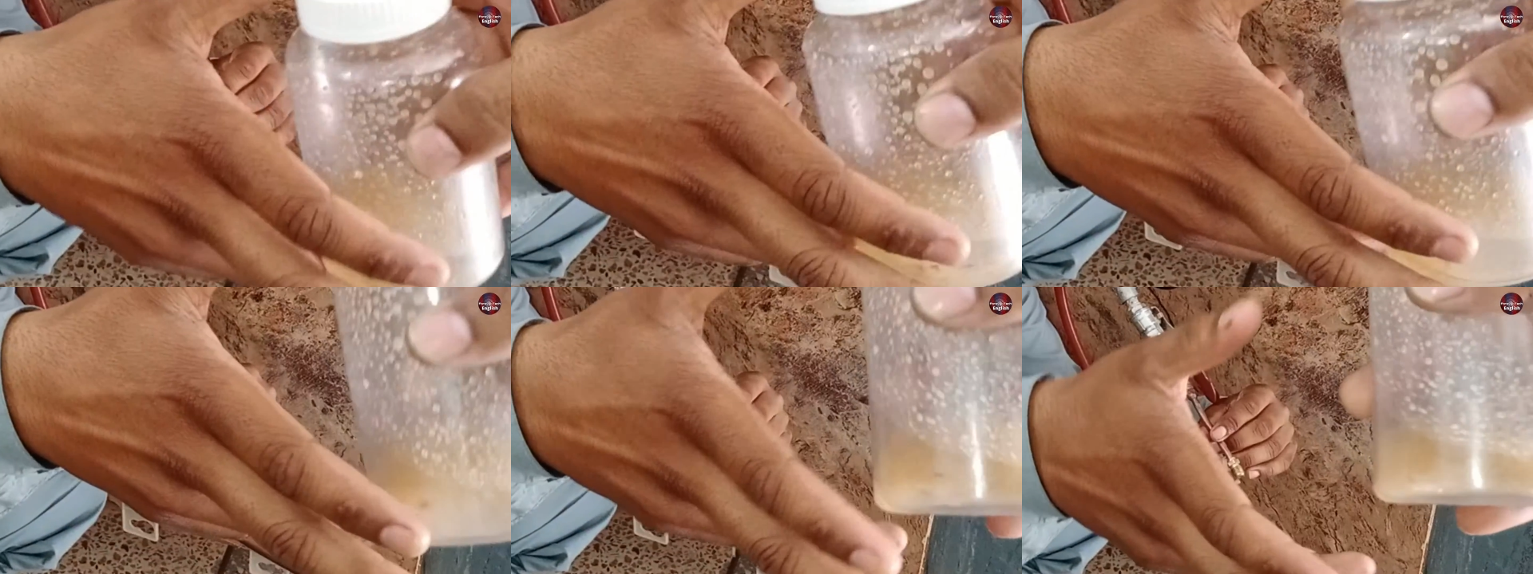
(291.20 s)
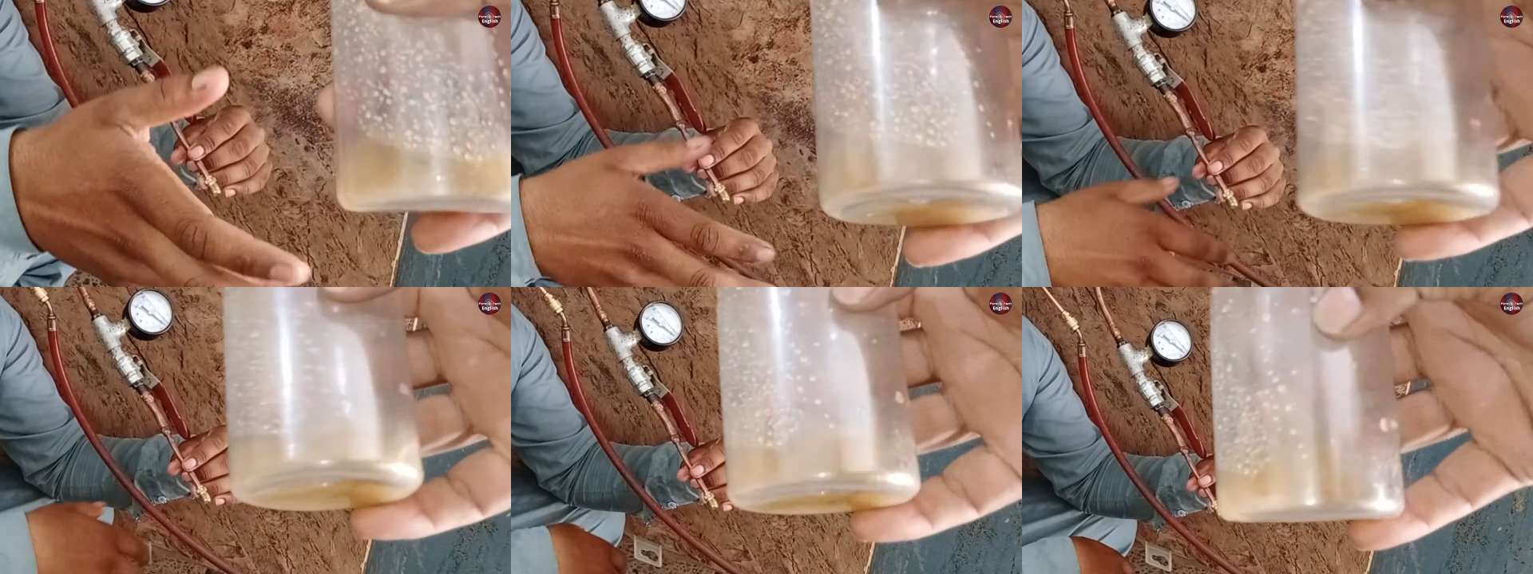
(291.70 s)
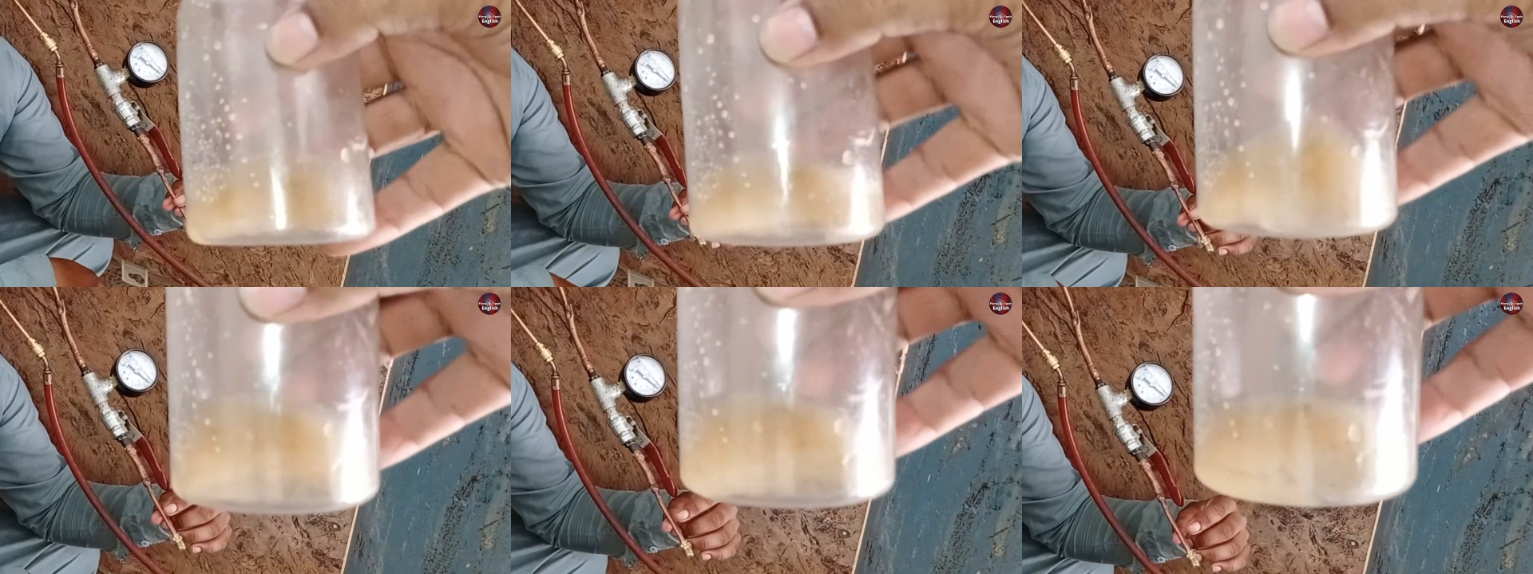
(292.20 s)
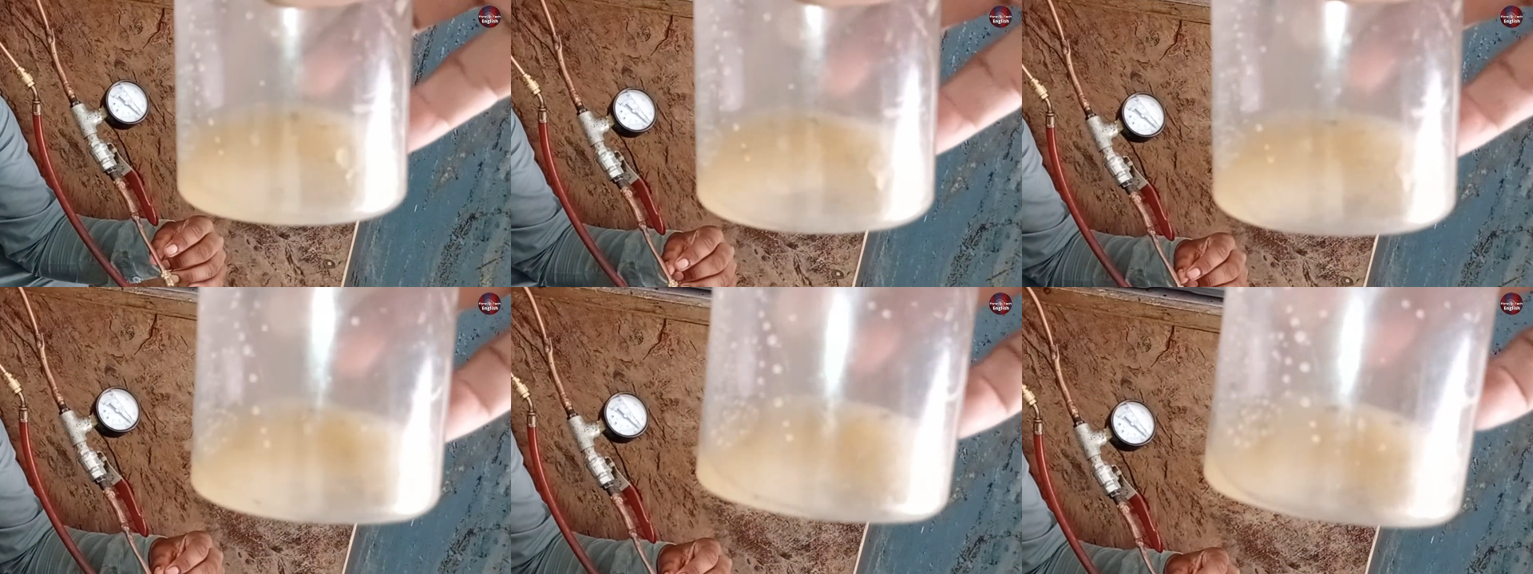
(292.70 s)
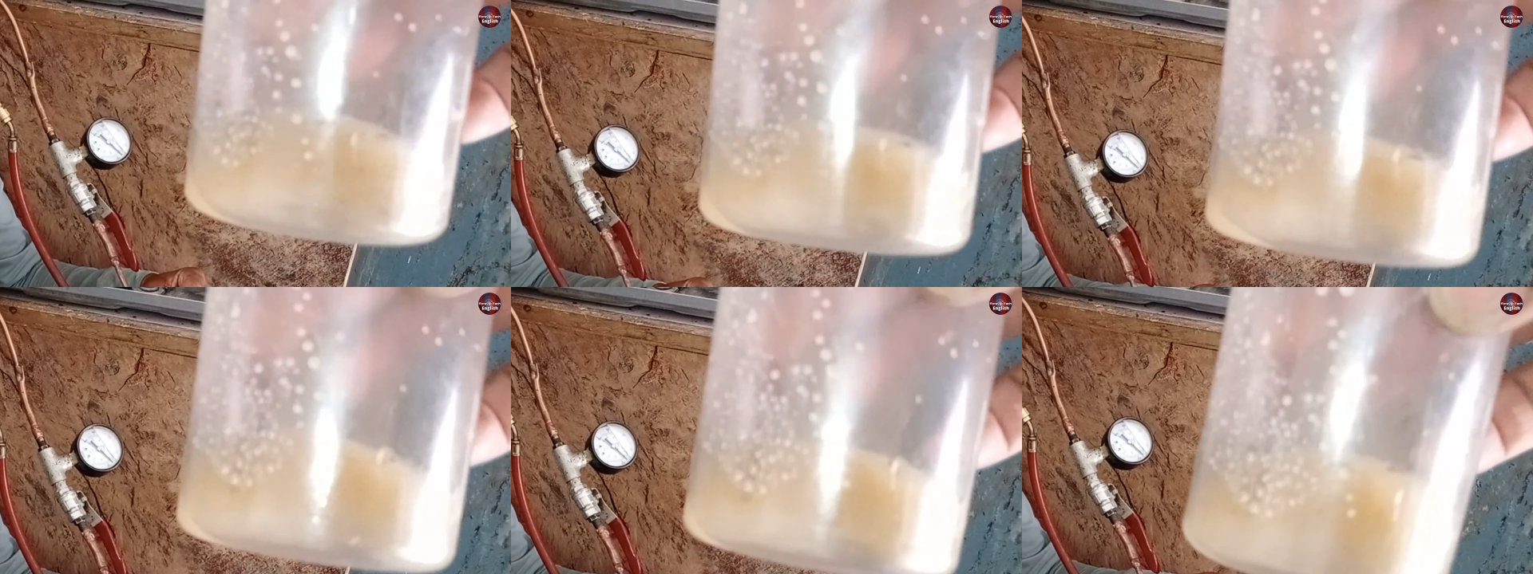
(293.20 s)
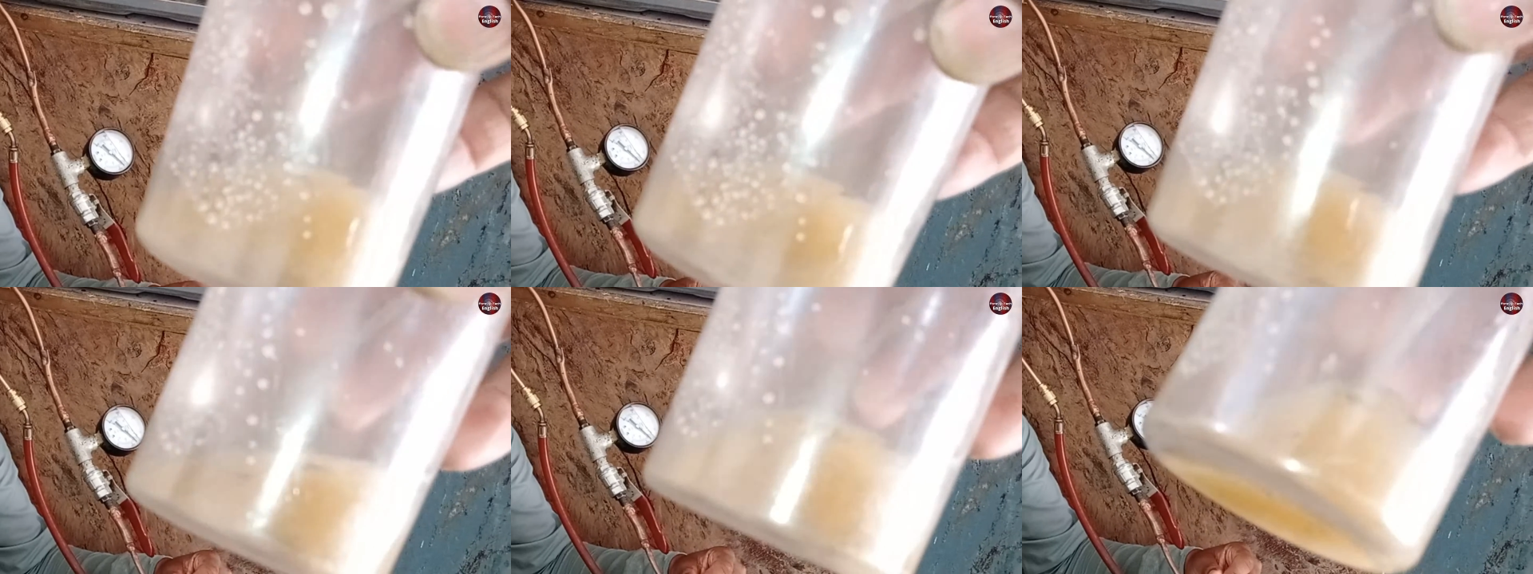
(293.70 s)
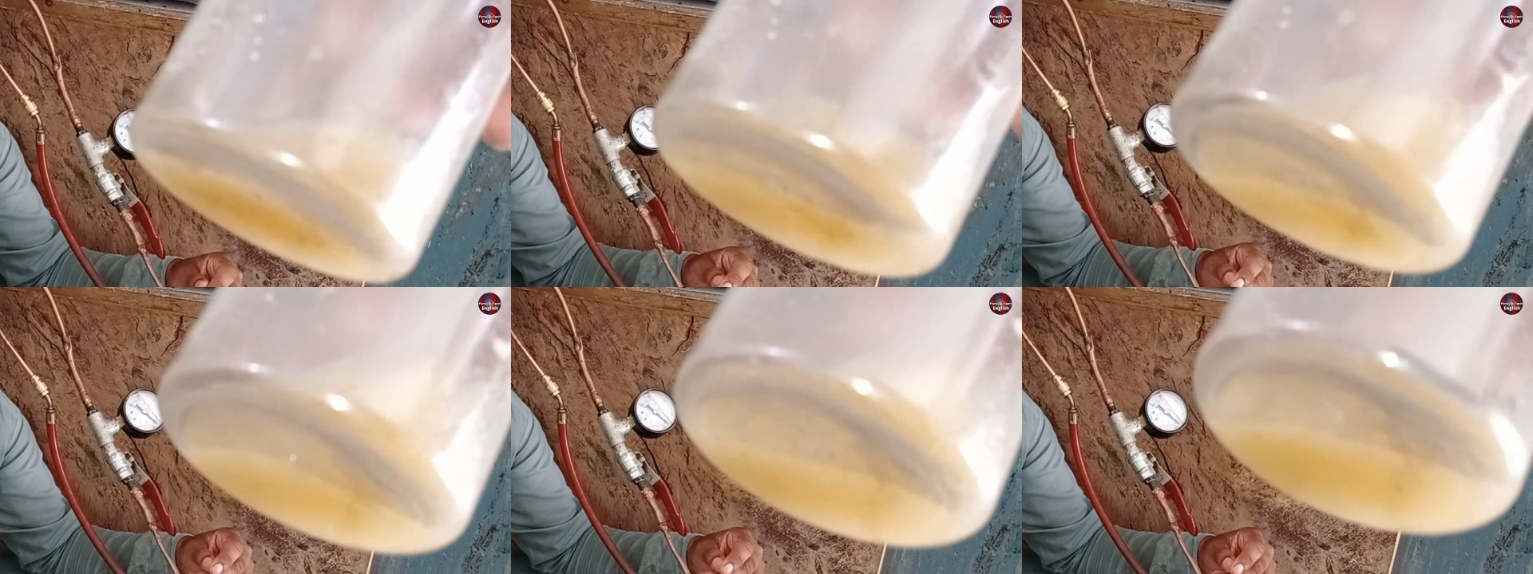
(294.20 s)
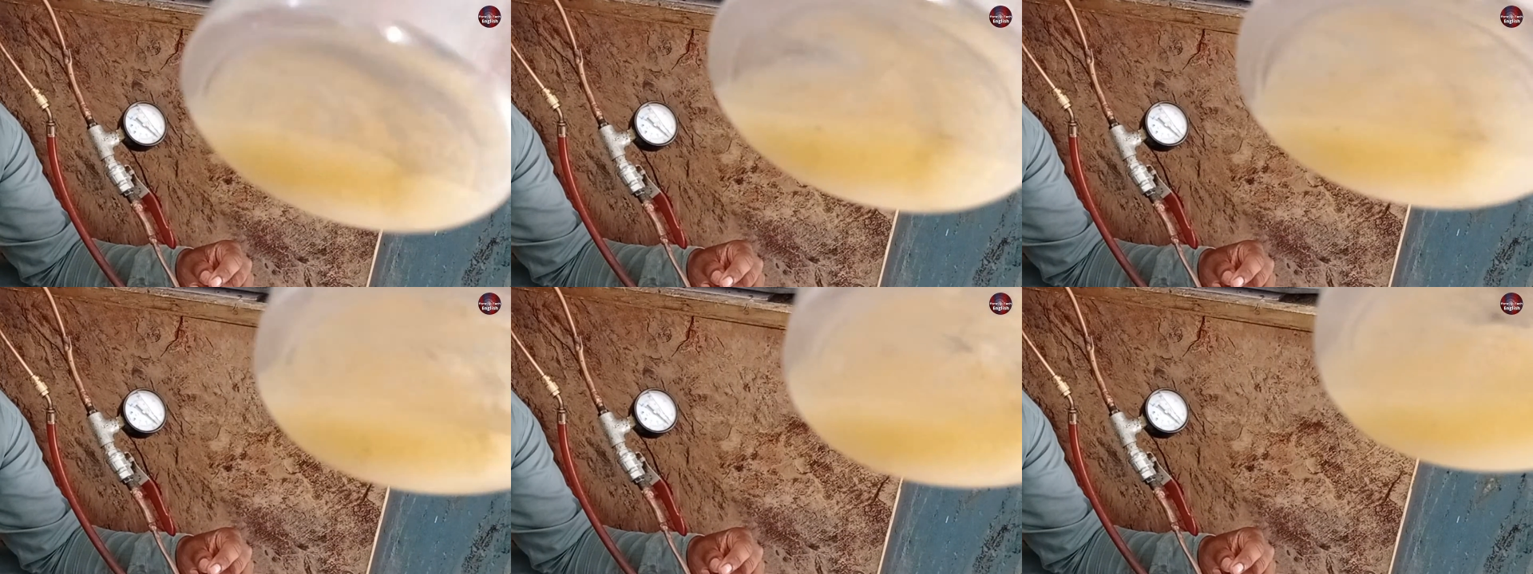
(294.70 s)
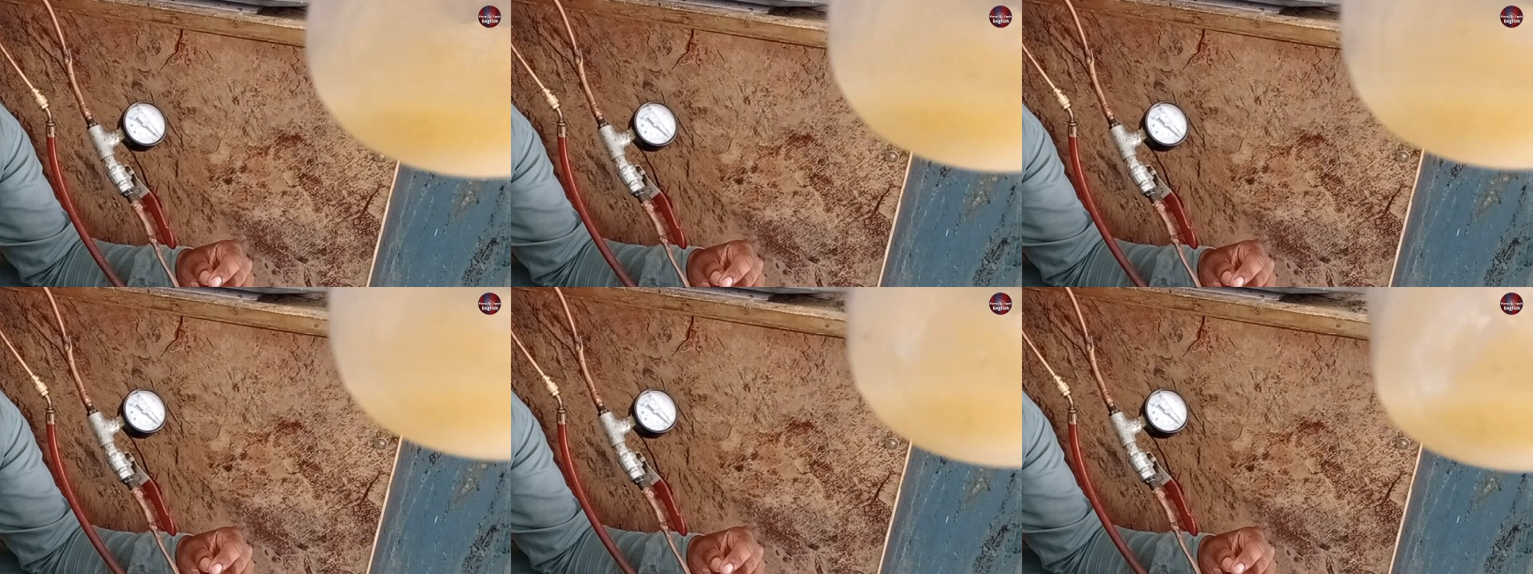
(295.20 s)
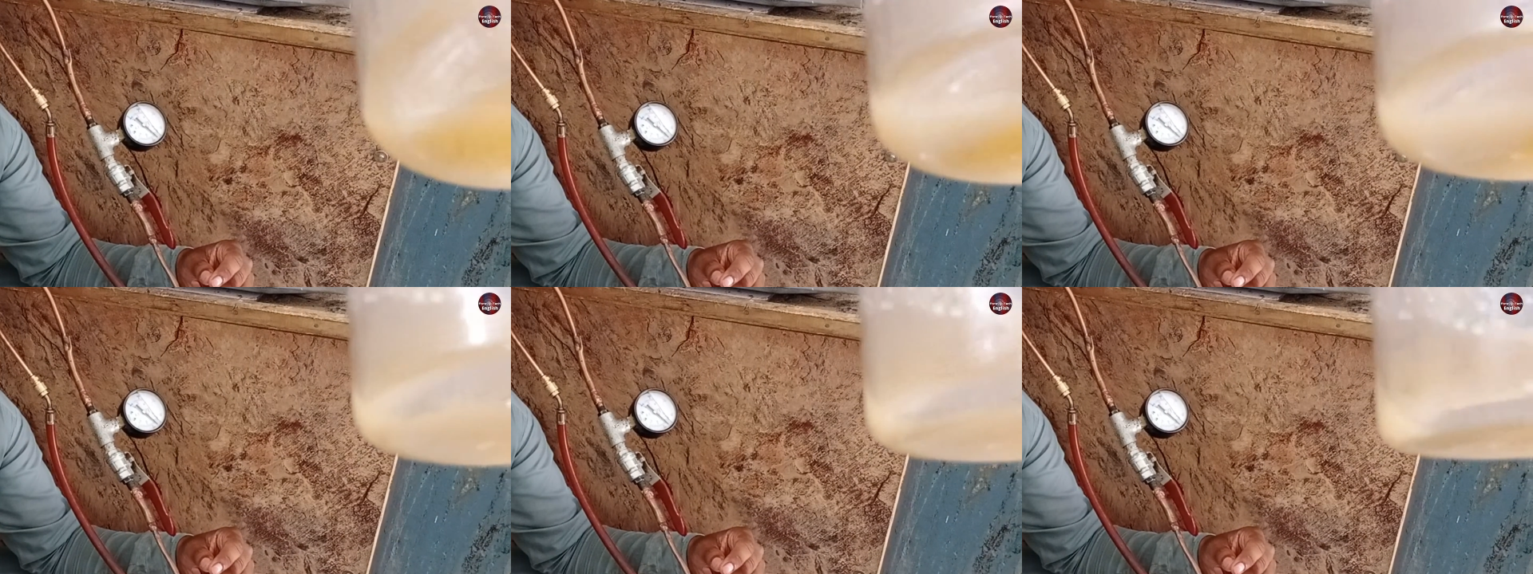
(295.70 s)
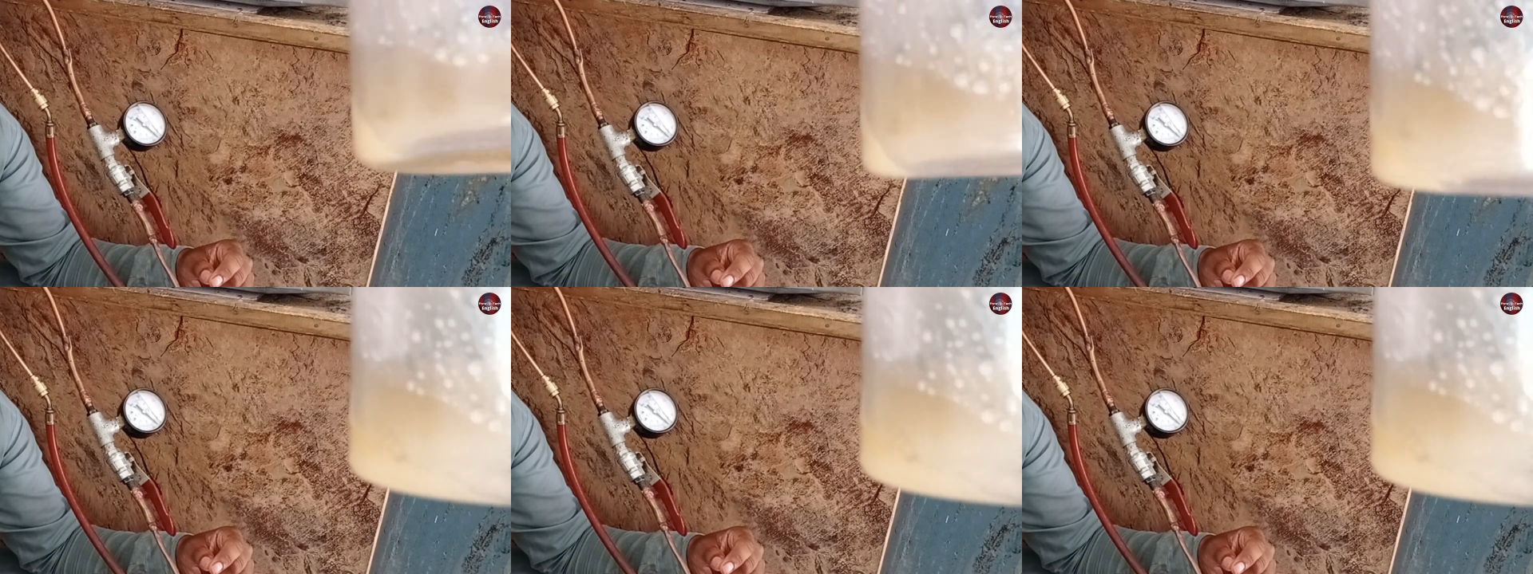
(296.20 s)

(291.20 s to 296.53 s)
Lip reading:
Nobody's mouth can be seen.